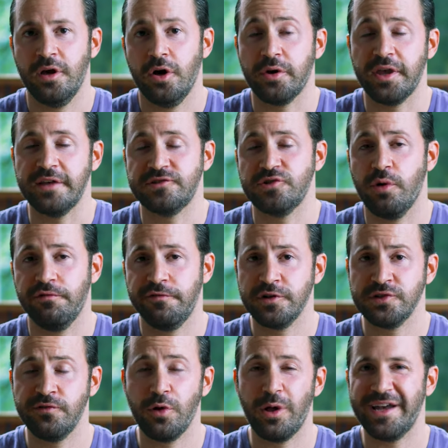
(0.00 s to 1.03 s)
Okay, so
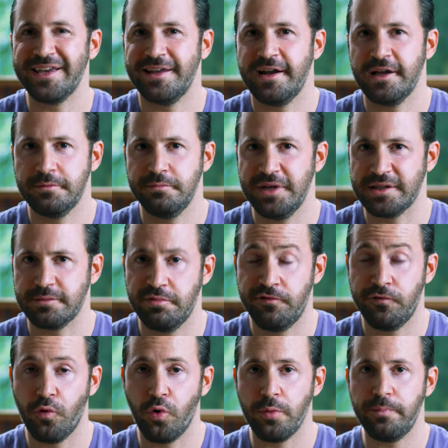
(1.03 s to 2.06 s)
first of all, I gotta admit,
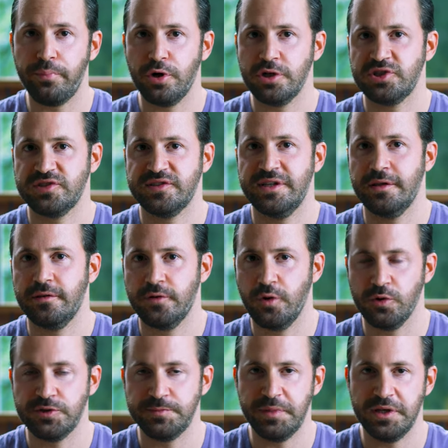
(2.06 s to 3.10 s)
before purchasing
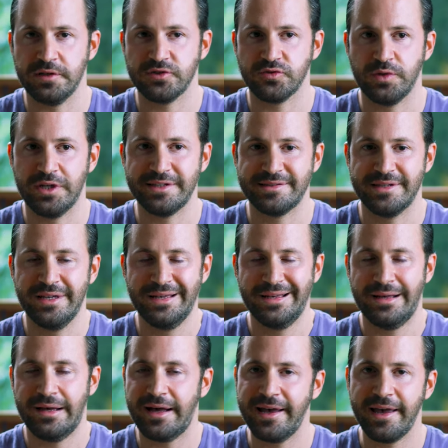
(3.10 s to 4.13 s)
those penis rings,
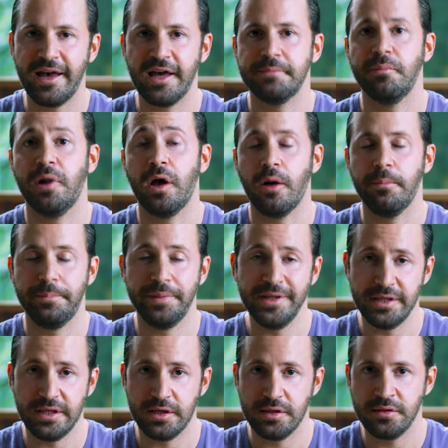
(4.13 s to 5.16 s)
I had my
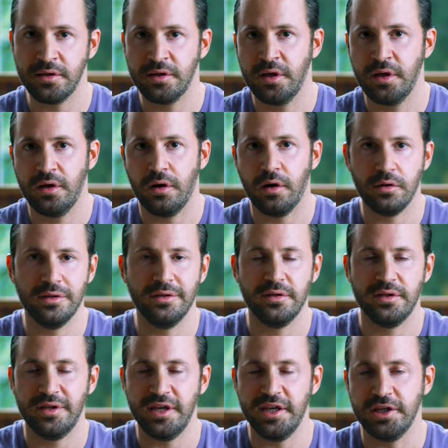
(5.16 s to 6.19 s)
opinion
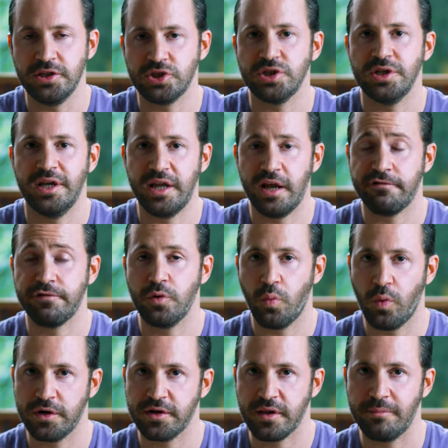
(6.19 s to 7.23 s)
on each and every
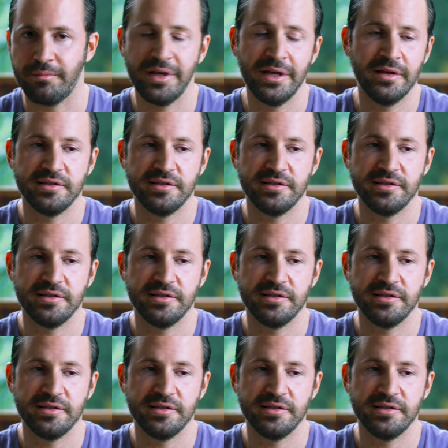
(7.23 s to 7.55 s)
one of them.